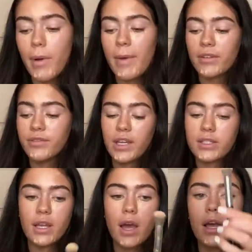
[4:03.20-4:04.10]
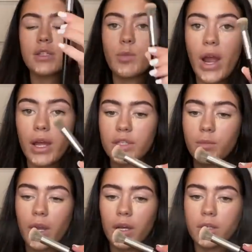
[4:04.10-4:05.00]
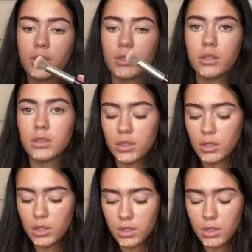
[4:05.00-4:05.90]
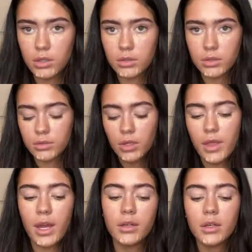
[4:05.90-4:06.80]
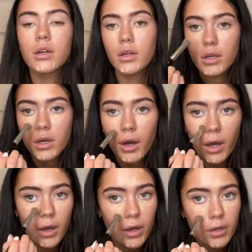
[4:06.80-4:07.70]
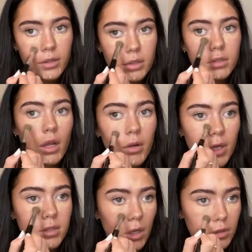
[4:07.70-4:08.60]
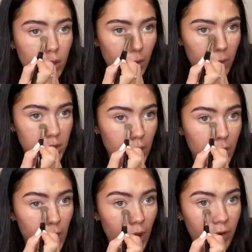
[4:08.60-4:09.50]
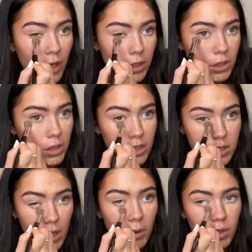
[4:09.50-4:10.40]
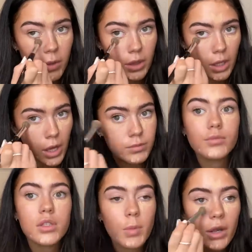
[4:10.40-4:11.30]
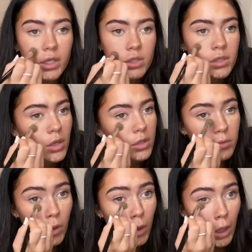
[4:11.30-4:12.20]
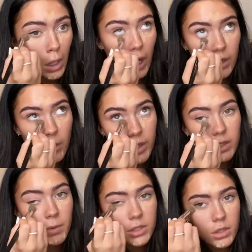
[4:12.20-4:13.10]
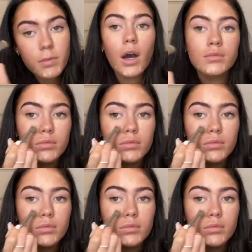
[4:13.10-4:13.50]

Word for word: MAC Fix spray and spray it. And then I slowly start to brush it in. So like this, when you put the um, spray on it just looks more, I don't know what it does, but it just looks better.